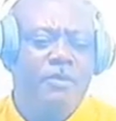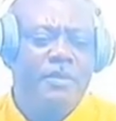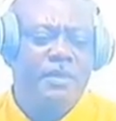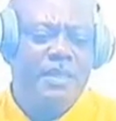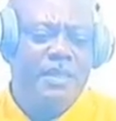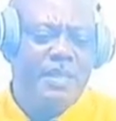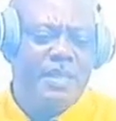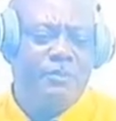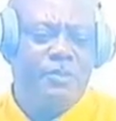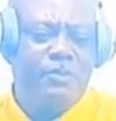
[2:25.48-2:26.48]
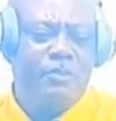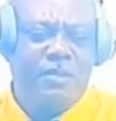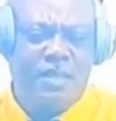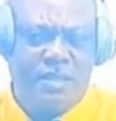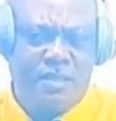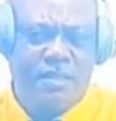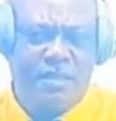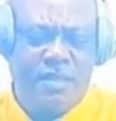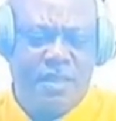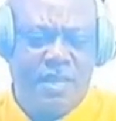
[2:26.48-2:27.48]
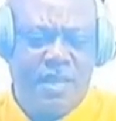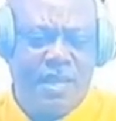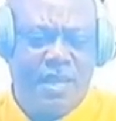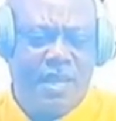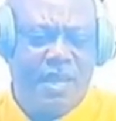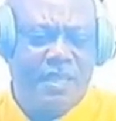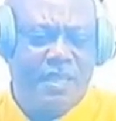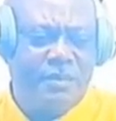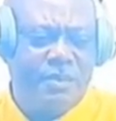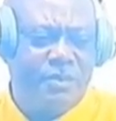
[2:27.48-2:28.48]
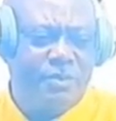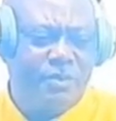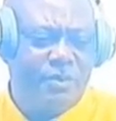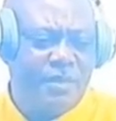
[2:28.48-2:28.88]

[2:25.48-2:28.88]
Because 3 times 2, 6. X times